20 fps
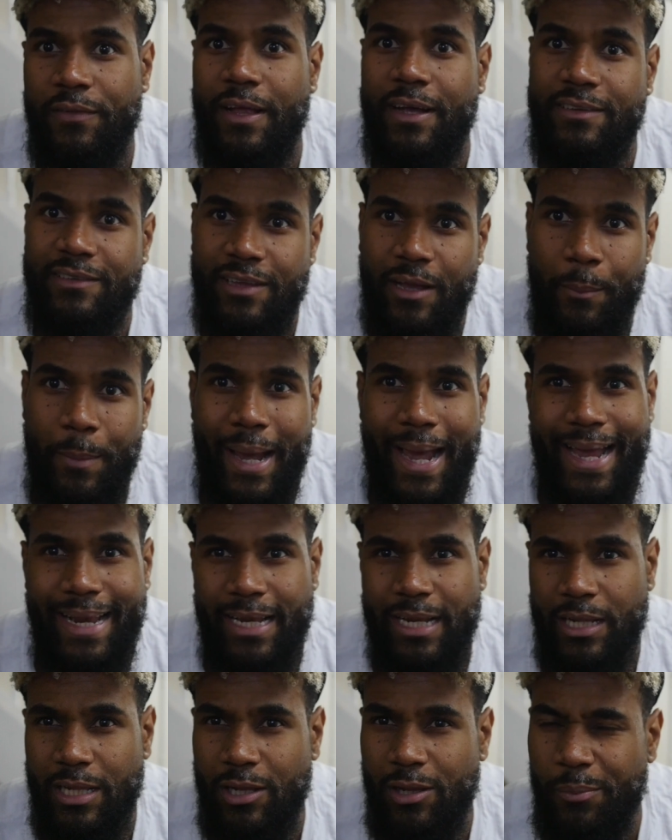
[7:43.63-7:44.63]
Last time I
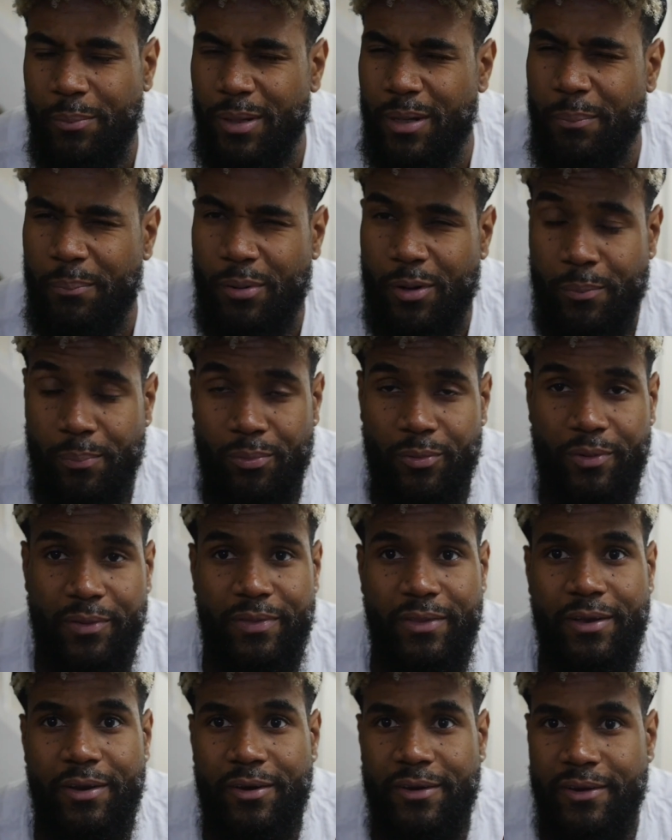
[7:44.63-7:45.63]
added a little bit of purple in
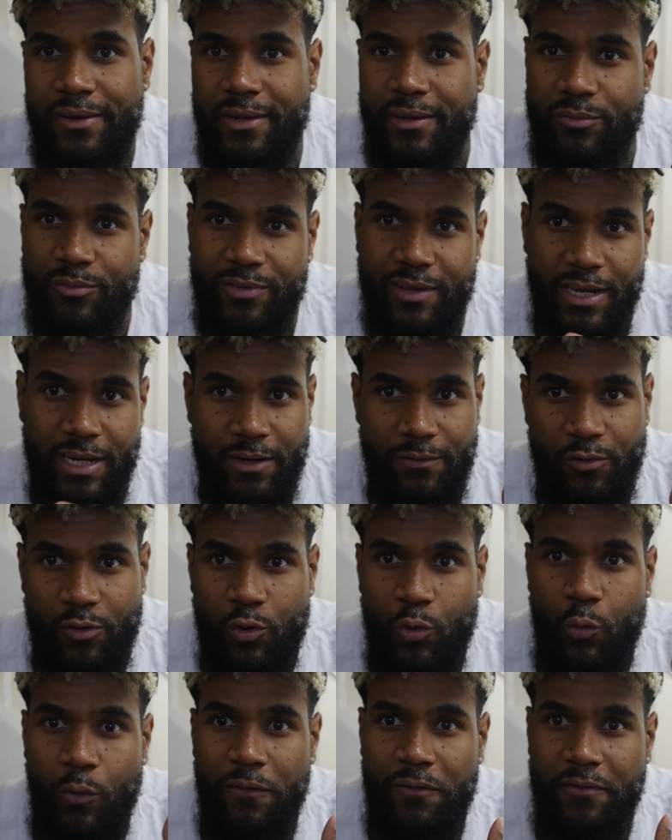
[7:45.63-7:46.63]
there, and it was kind of a
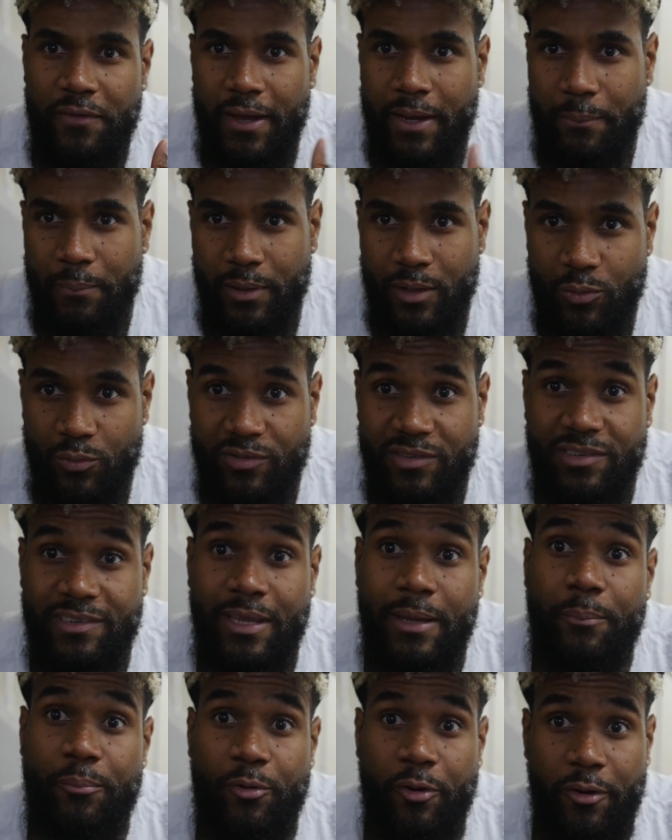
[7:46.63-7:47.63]
cool effect, but it was a
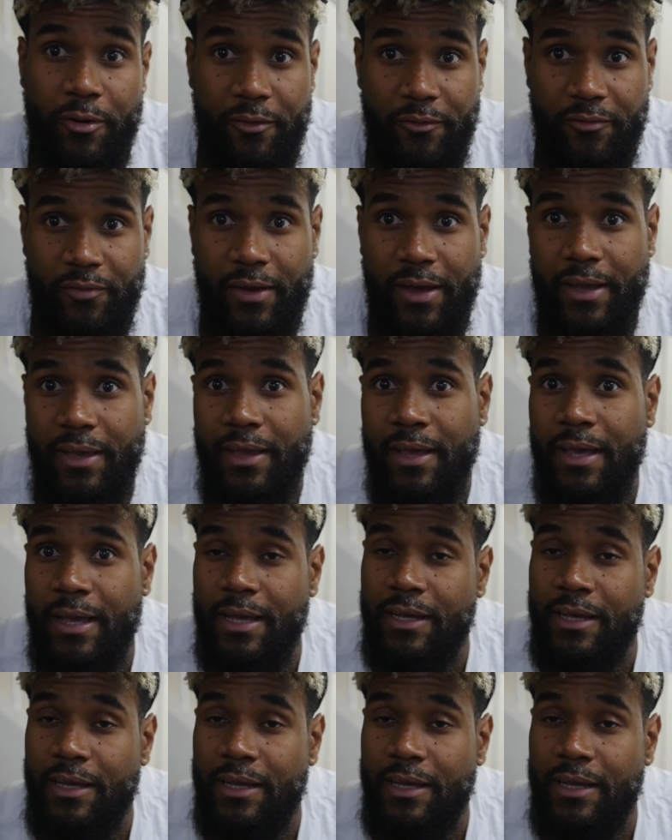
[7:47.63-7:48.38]
temporary effect.